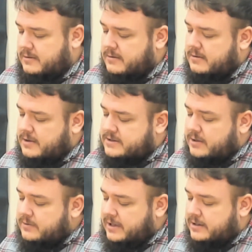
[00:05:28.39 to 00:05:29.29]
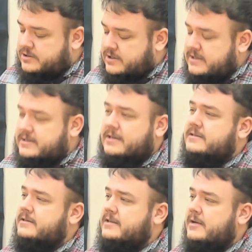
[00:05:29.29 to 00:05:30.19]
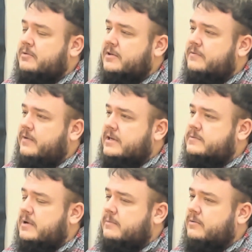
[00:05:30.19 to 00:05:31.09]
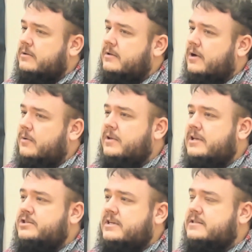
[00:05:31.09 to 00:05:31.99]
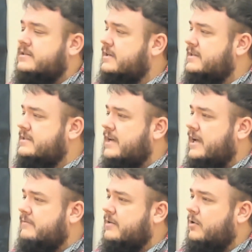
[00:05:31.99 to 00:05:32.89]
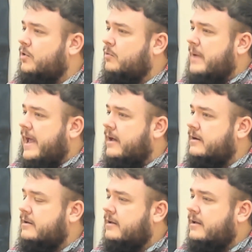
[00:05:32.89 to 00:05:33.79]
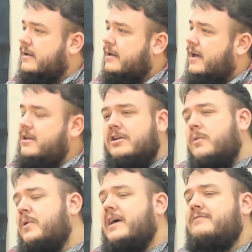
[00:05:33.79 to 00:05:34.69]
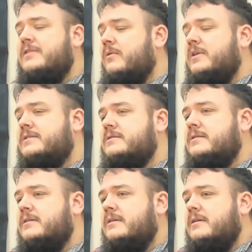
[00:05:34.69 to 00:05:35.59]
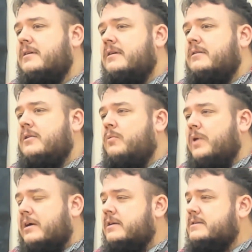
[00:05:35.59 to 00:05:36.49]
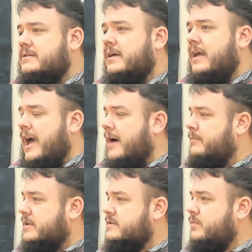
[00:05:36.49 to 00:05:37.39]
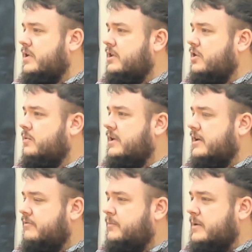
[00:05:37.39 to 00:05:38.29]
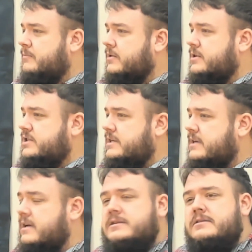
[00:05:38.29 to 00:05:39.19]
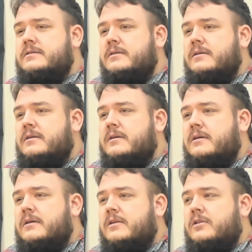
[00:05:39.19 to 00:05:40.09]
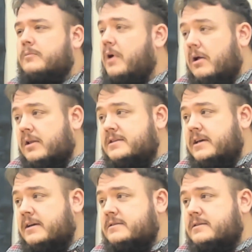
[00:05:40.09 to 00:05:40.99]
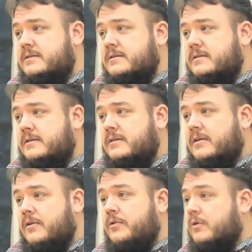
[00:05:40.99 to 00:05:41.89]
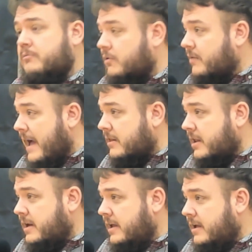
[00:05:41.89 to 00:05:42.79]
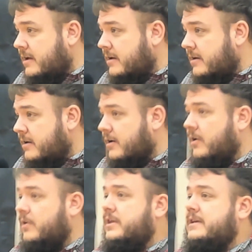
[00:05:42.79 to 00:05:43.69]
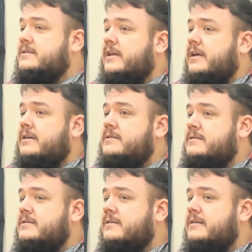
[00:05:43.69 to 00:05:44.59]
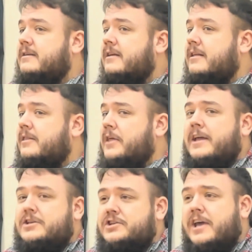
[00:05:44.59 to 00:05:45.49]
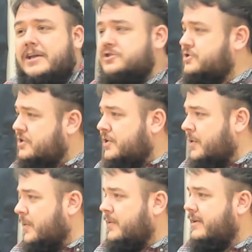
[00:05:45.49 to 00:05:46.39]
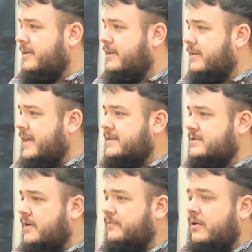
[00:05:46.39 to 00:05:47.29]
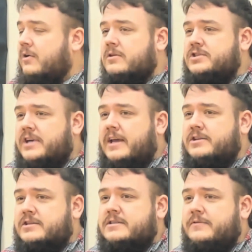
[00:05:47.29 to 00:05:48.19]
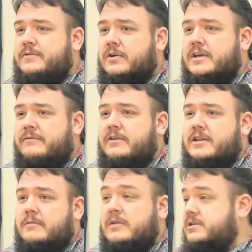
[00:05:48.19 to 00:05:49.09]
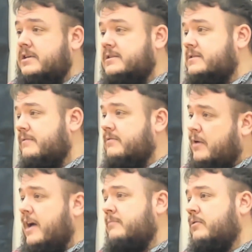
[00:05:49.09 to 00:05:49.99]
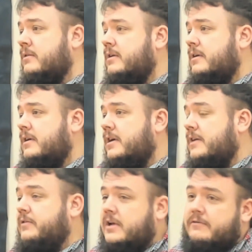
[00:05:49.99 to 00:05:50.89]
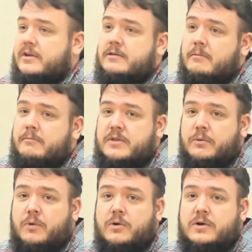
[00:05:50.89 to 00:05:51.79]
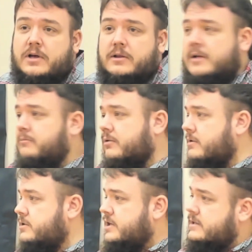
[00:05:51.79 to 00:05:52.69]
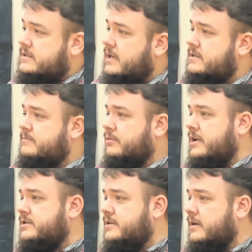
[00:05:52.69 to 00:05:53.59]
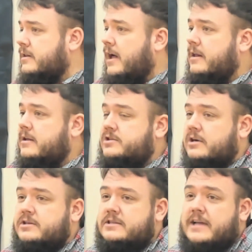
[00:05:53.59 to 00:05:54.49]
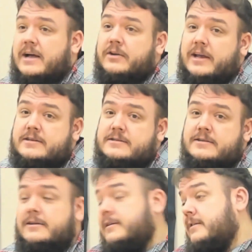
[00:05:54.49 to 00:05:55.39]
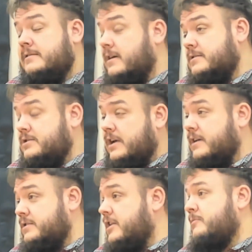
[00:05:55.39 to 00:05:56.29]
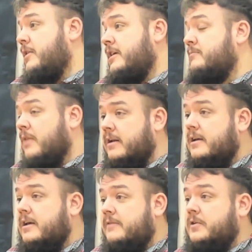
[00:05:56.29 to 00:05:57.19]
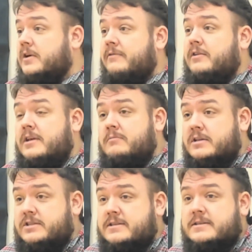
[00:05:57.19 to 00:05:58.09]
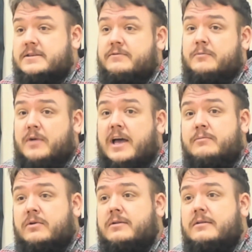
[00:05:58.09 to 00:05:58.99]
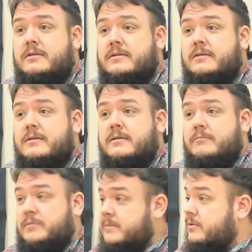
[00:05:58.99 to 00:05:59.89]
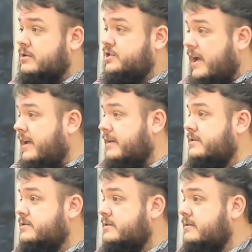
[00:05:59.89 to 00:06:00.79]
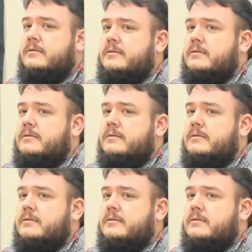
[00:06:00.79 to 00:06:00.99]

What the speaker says: Because only Jesus is able to fix people. Only Jesus can save the whole man. And you know what I've noticed? The weirdest thing happens when you give people Jesus, their politics, their morality, all these things, they change too. That stuff all changes if you're giving them the Jesus of the Bible. If you're giving them the woke, liberal Jesus preached at a lot of the churches nowadays, doesn't change anybody, but if you're giving them the Jesus of the Bible, people change.